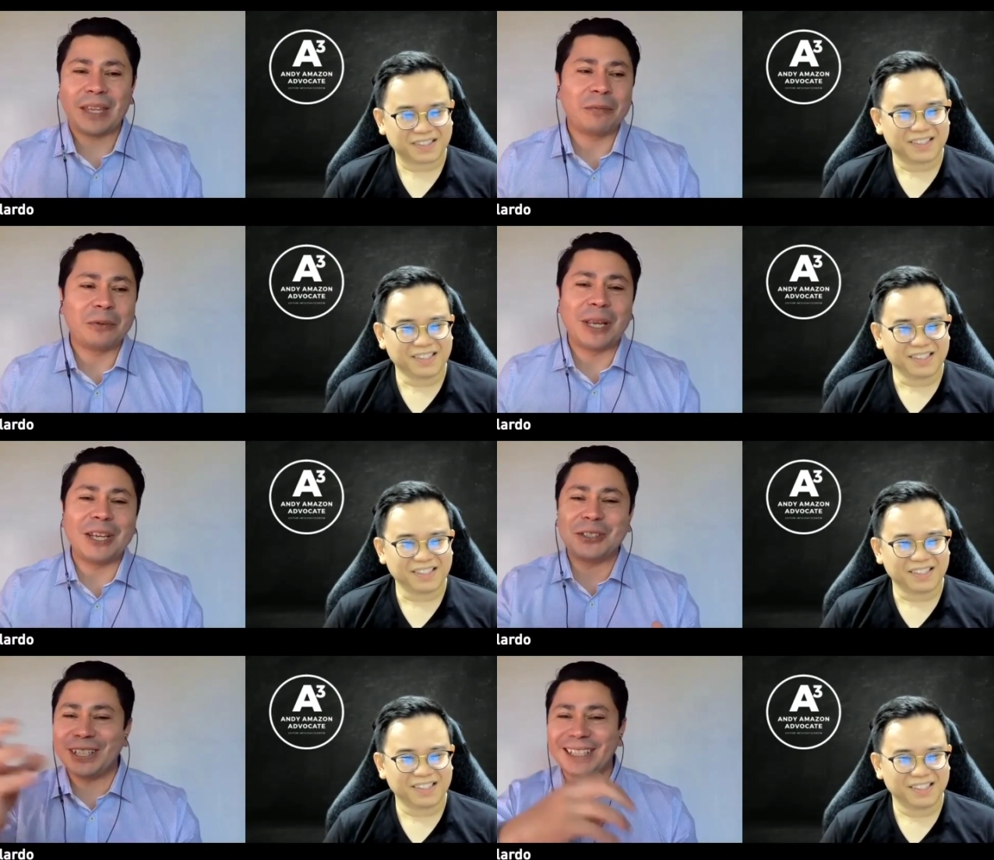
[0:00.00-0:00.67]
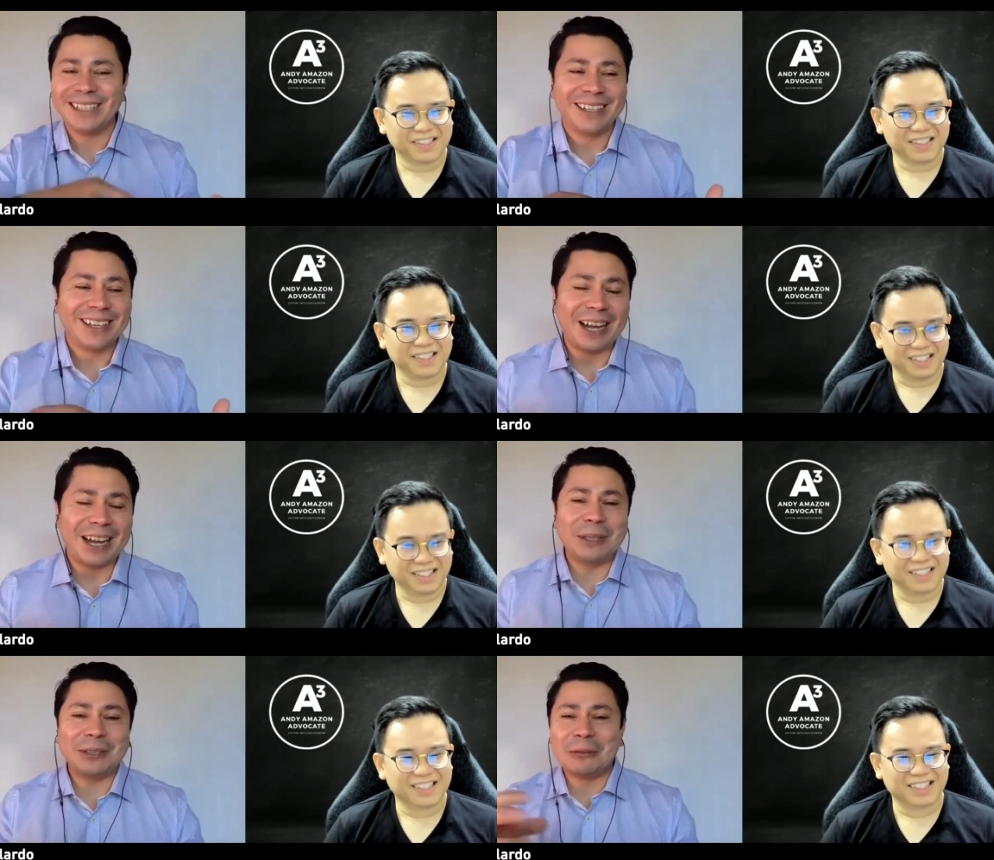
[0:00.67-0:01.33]
Speaker 1: came from Asia.
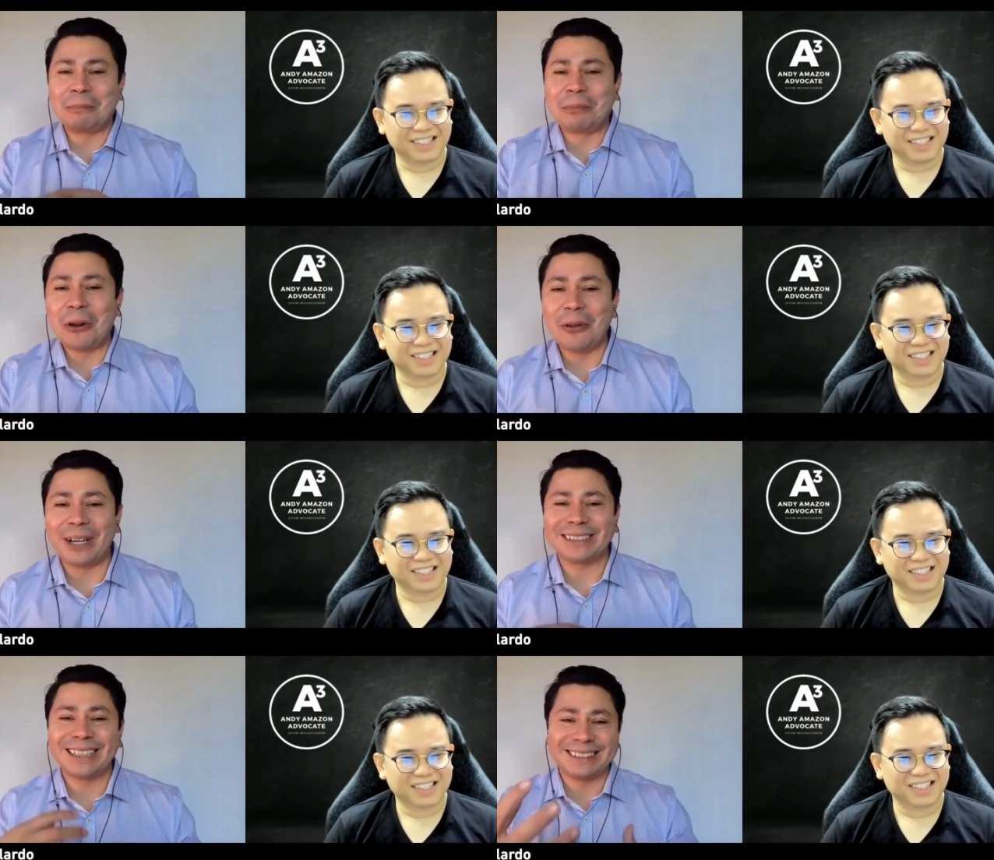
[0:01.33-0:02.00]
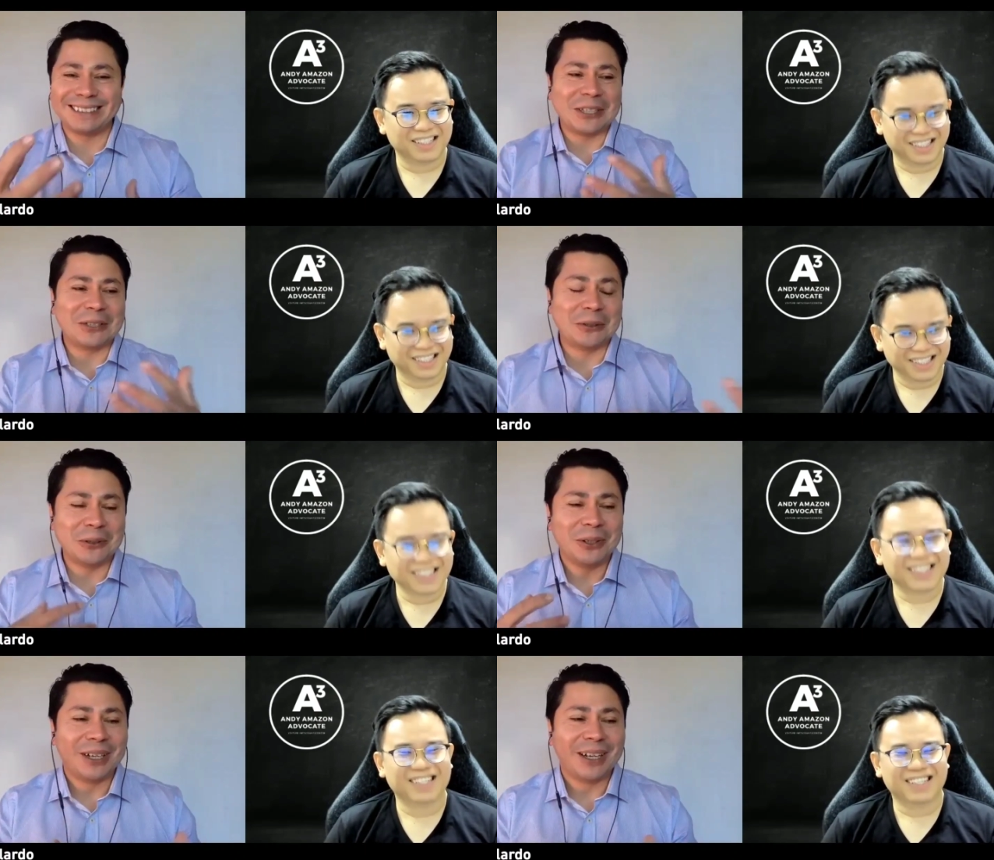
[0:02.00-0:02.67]
I bring some products and try
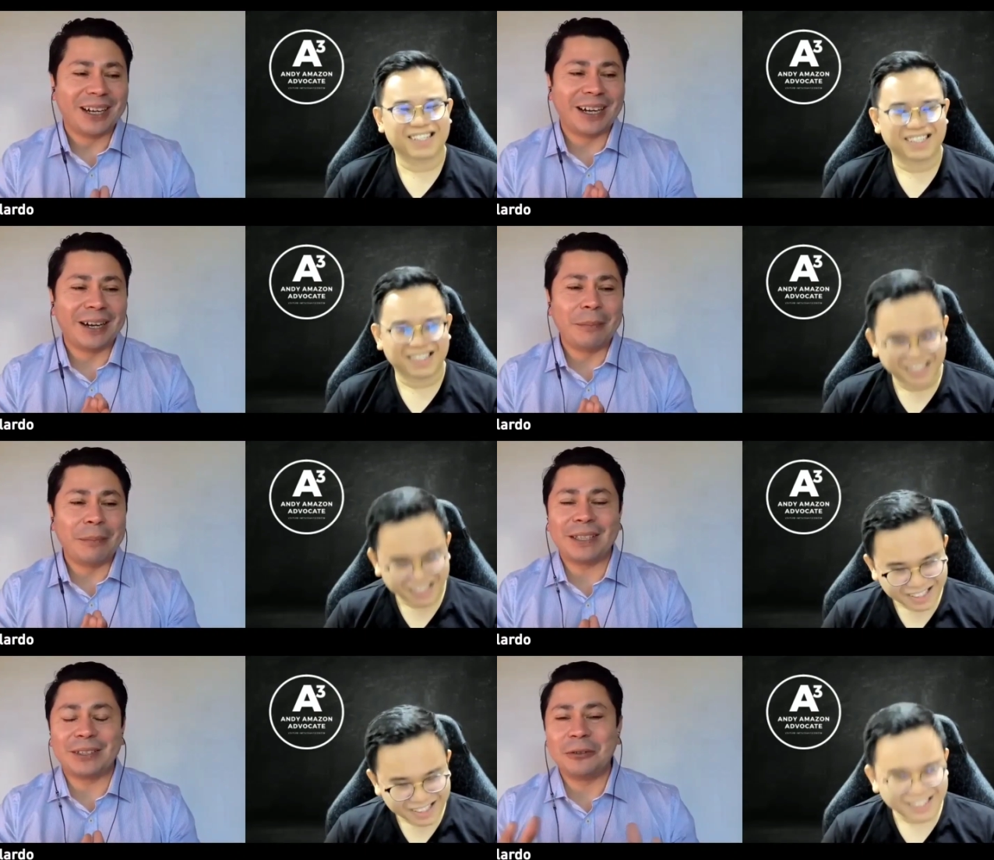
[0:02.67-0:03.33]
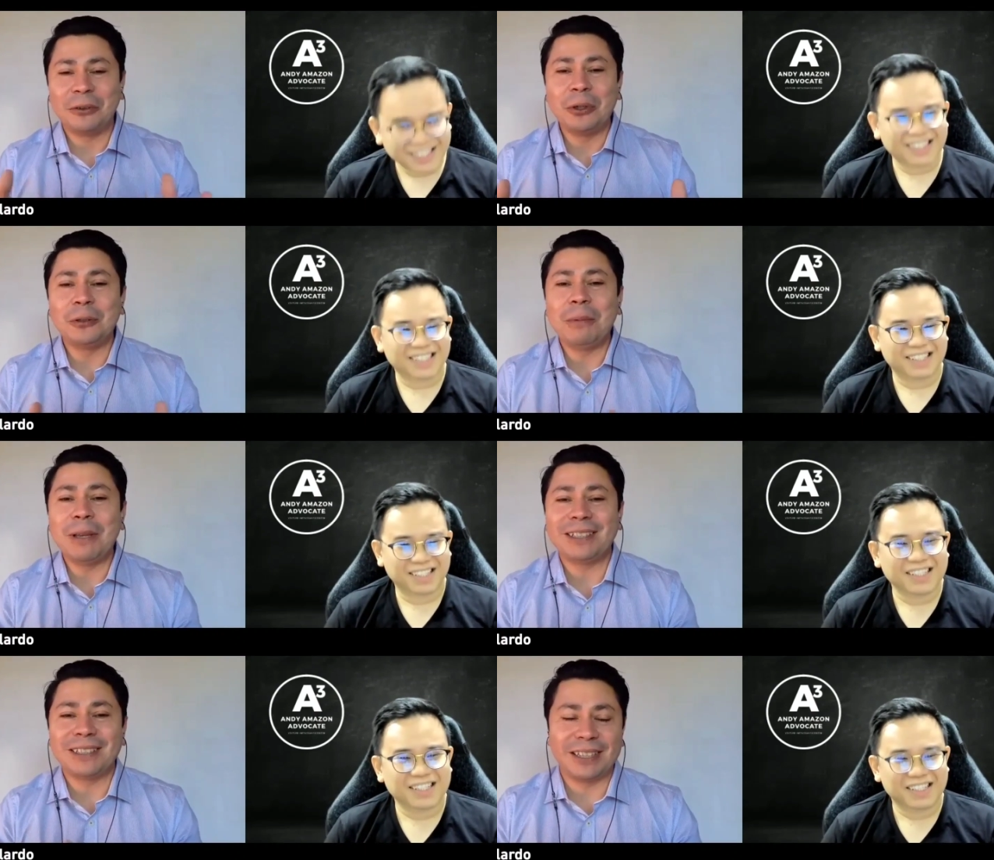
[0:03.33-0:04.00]
to uh, make some good
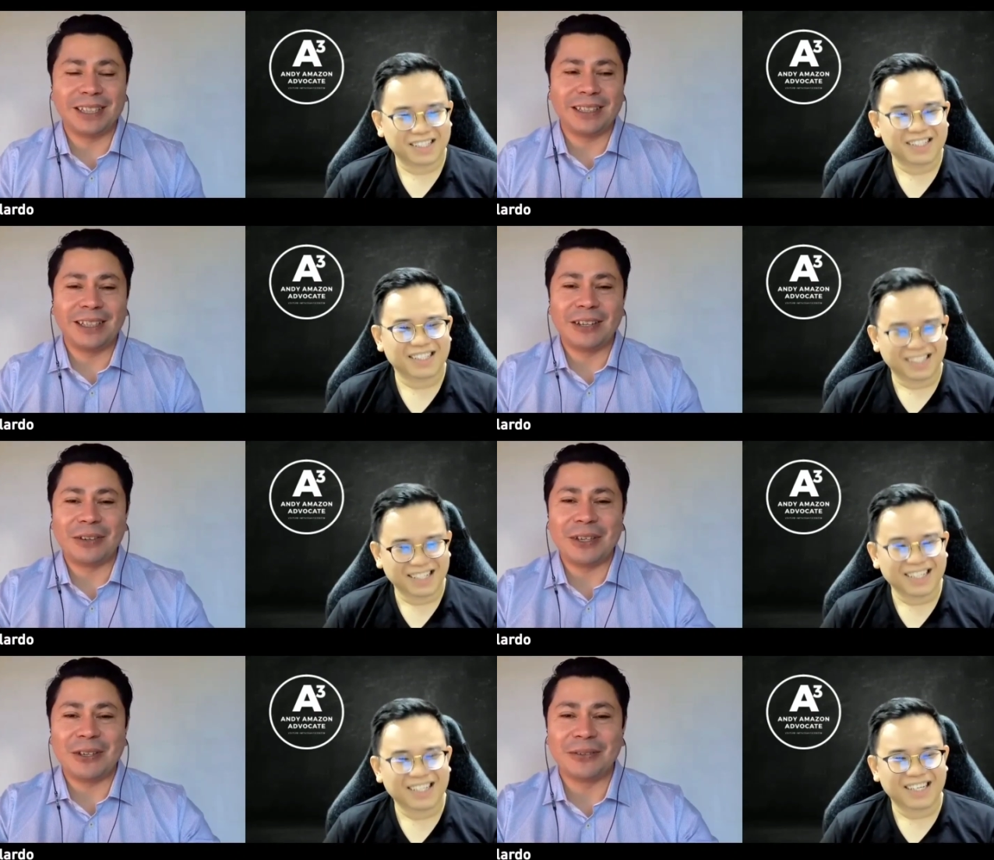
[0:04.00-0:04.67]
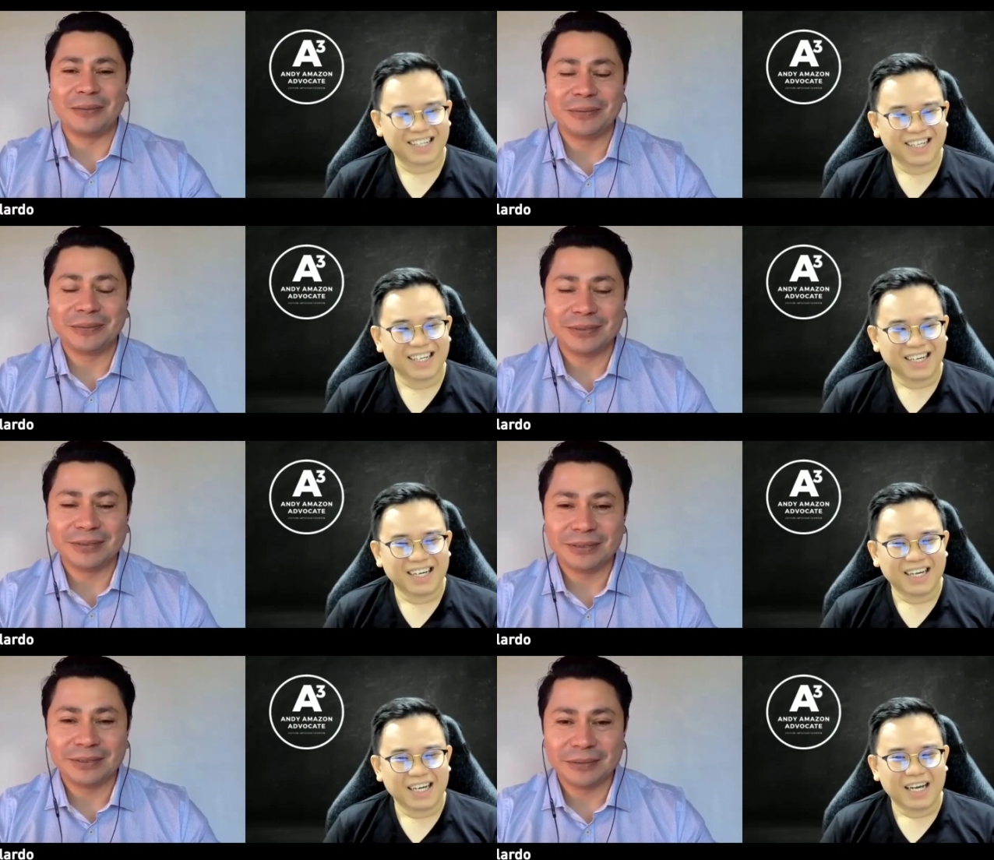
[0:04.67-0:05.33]
business in the region.
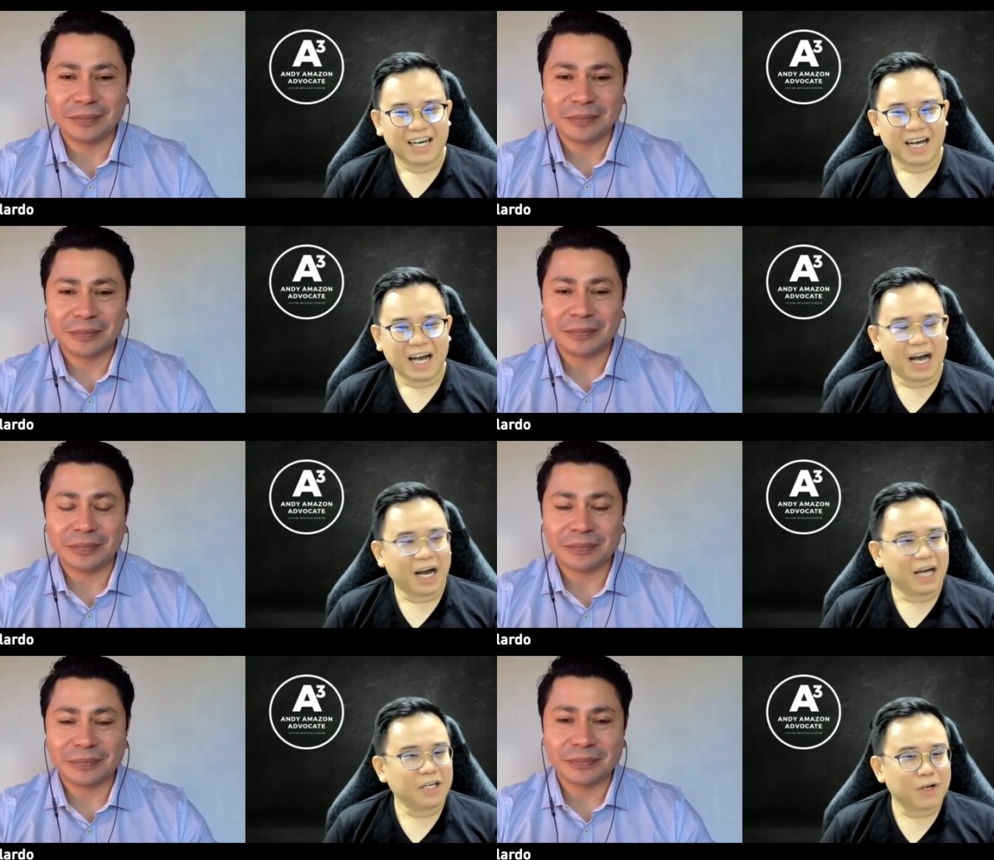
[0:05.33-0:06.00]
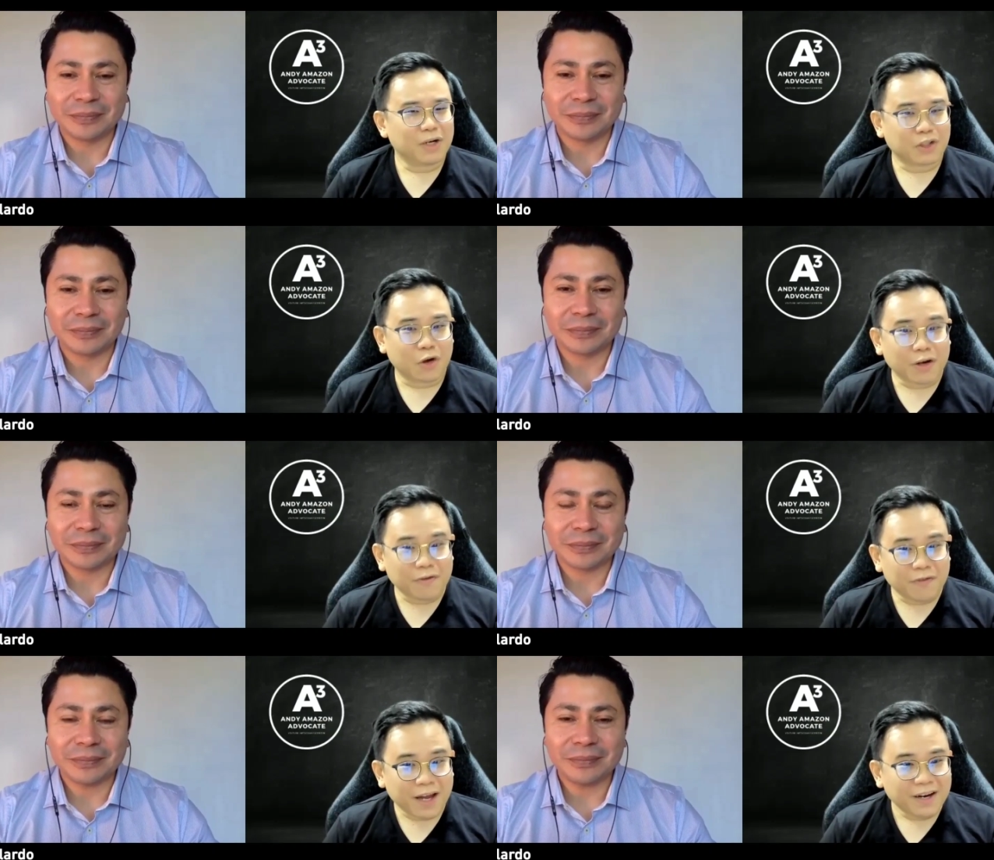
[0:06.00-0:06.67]
Speaker 2: Uh, are you a
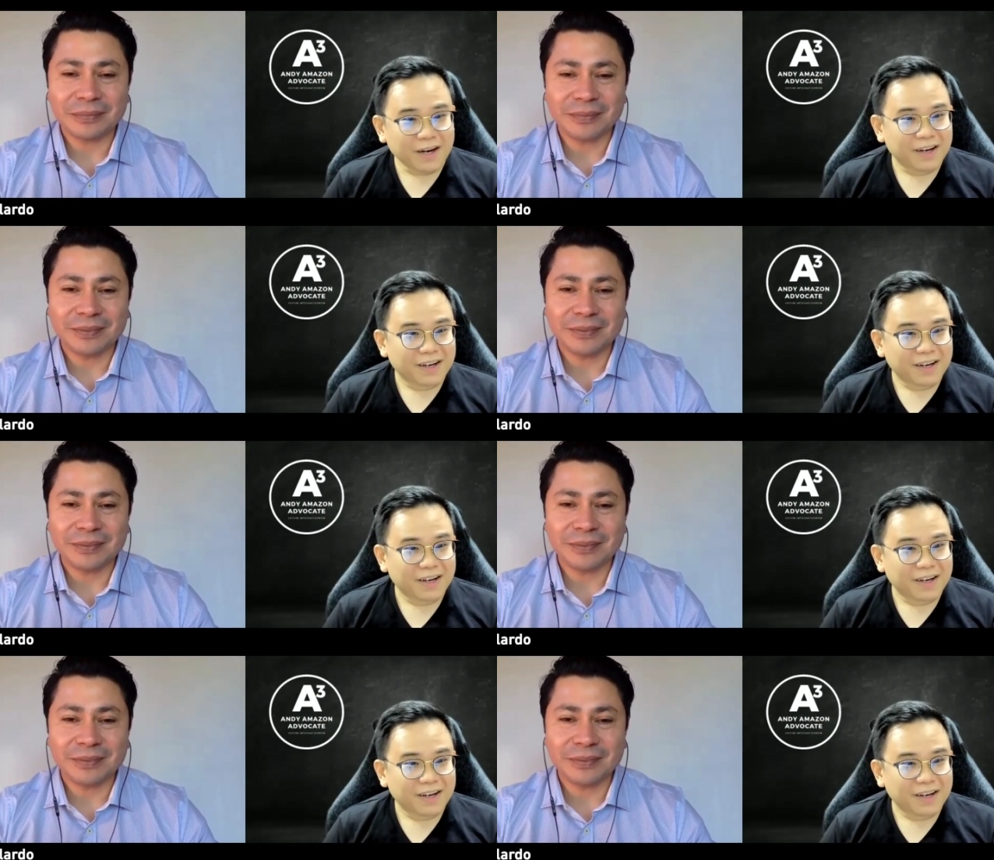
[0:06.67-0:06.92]
soccer fan?